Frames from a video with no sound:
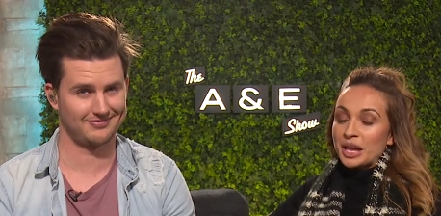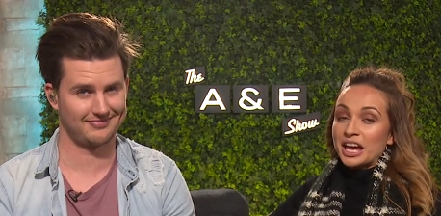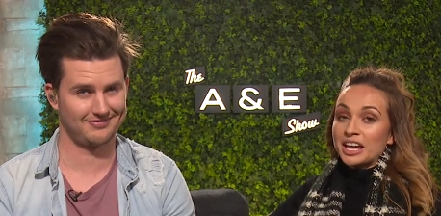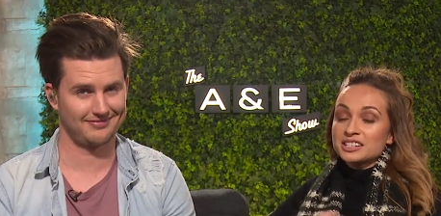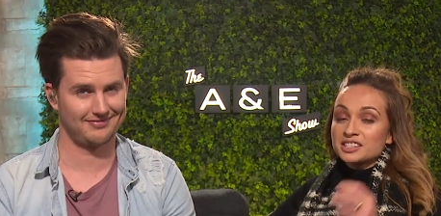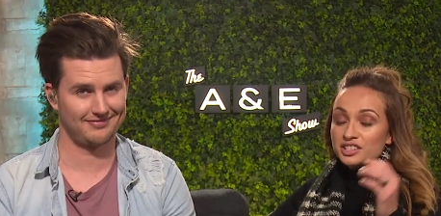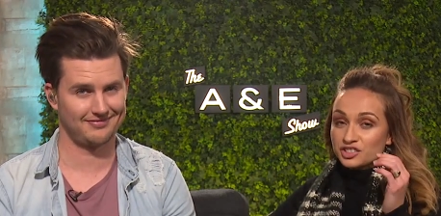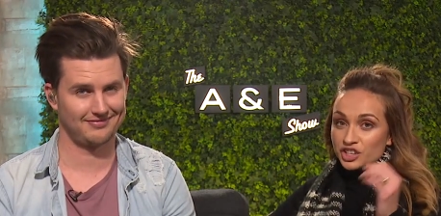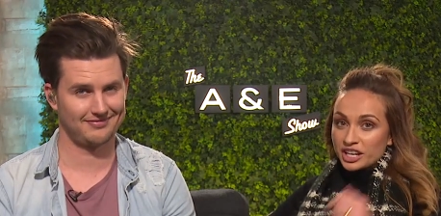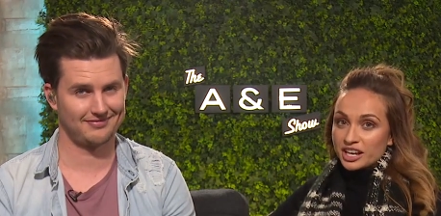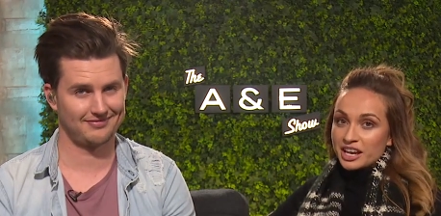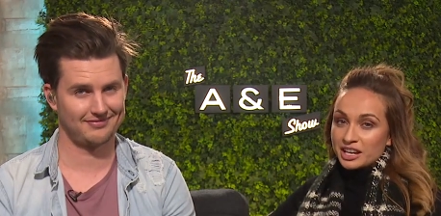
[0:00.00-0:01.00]
Speaker 1: And
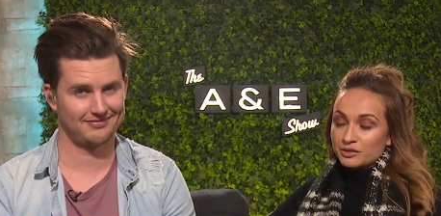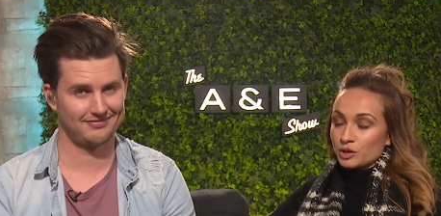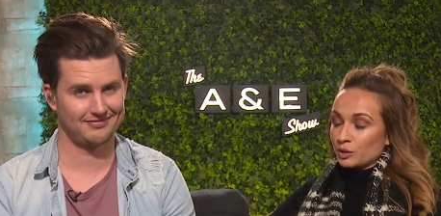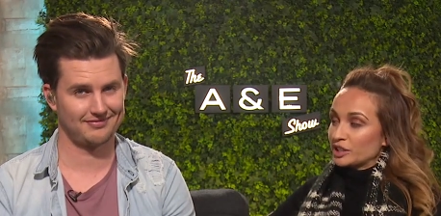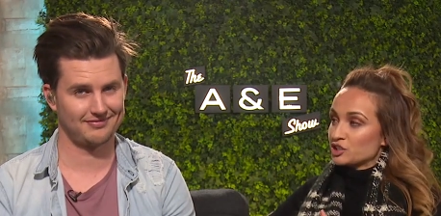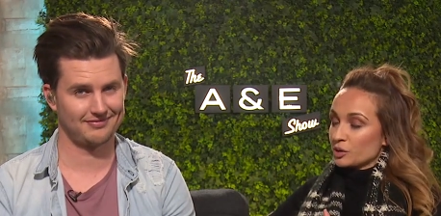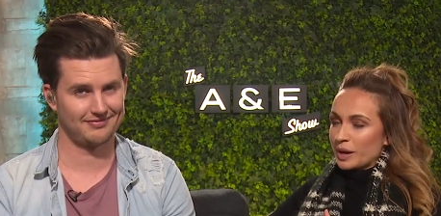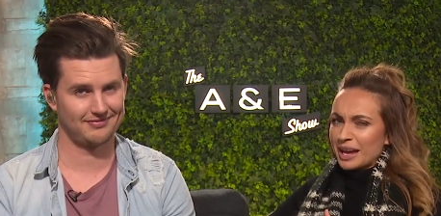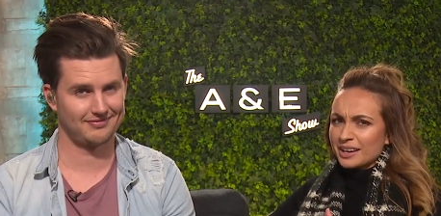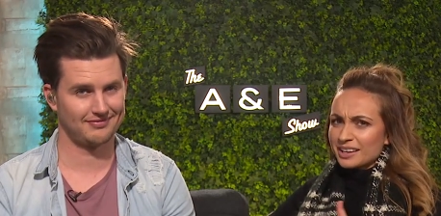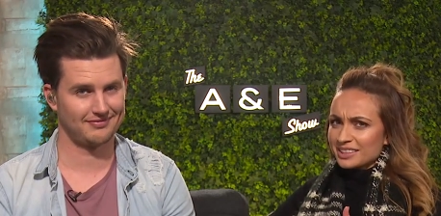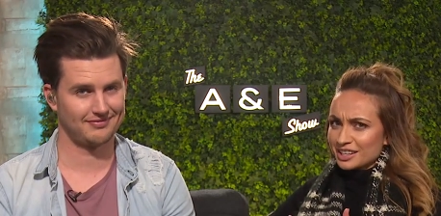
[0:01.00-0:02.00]
J K. Rowling,
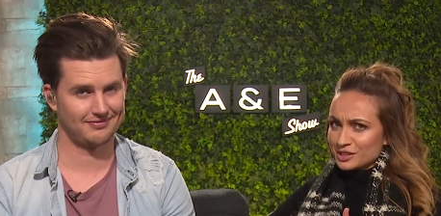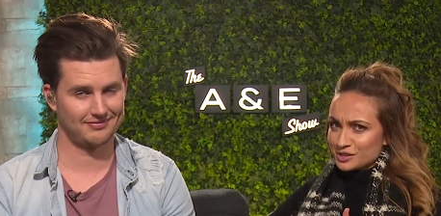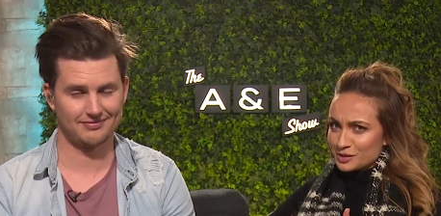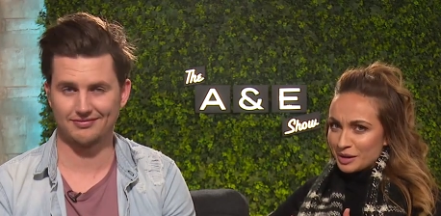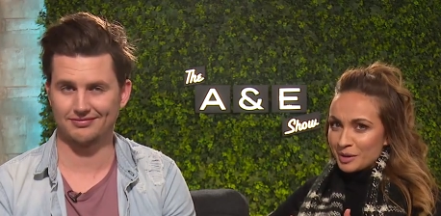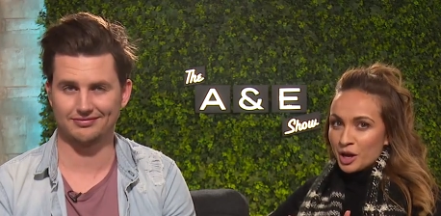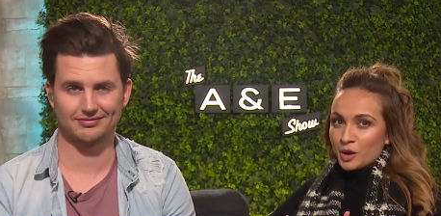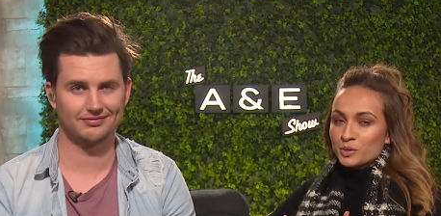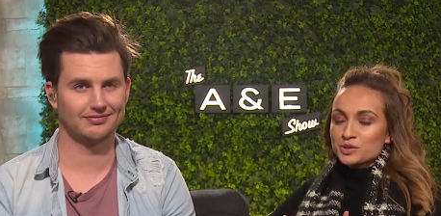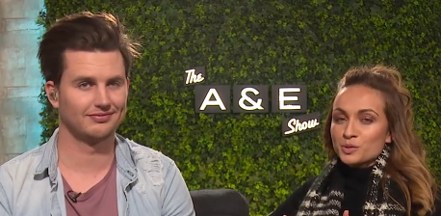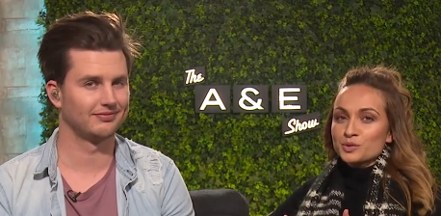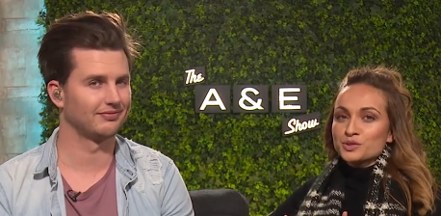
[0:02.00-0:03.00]
Joanne, I think is her name,
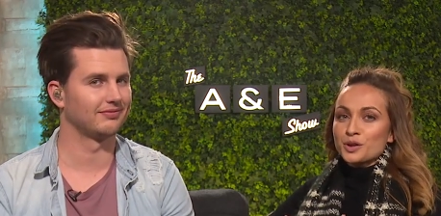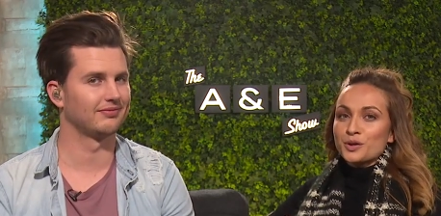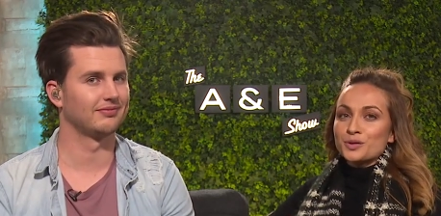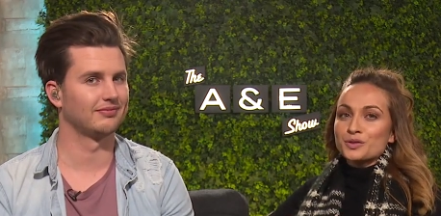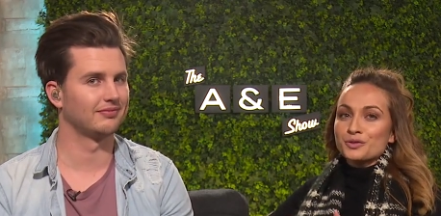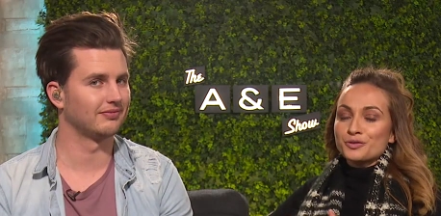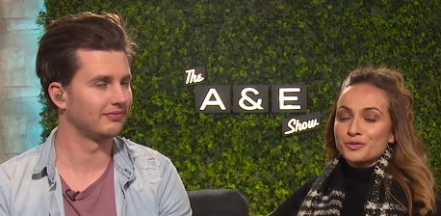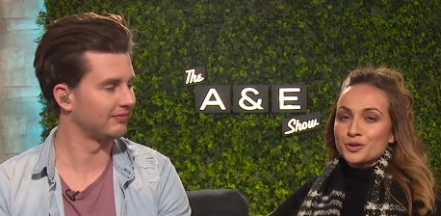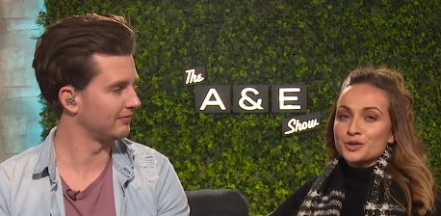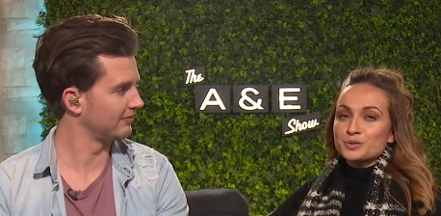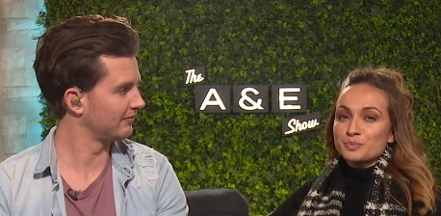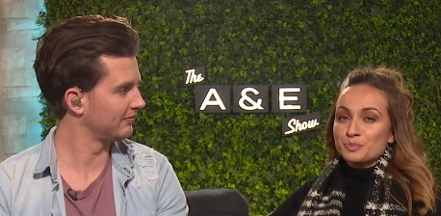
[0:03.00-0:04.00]
was also the first